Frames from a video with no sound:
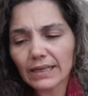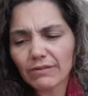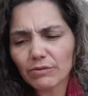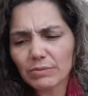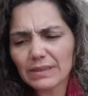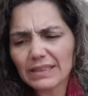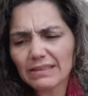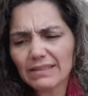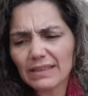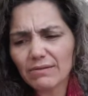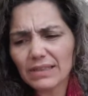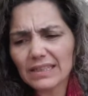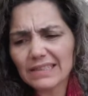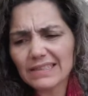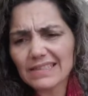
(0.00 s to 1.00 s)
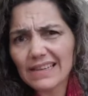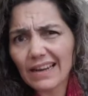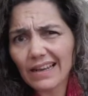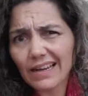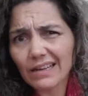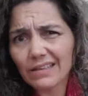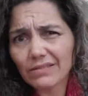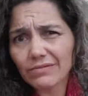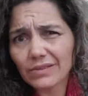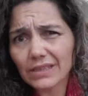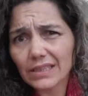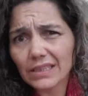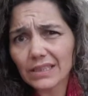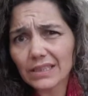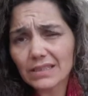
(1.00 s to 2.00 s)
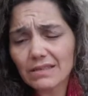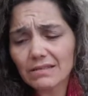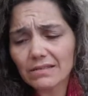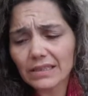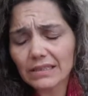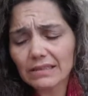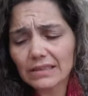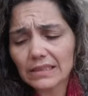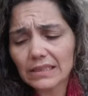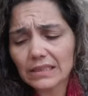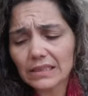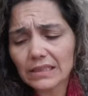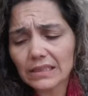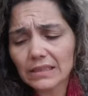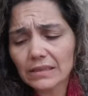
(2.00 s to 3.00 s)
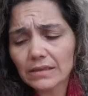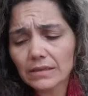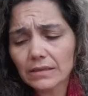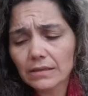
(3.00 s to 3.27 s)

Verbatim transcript: I never believed that we need to stay together for kids or anything like that.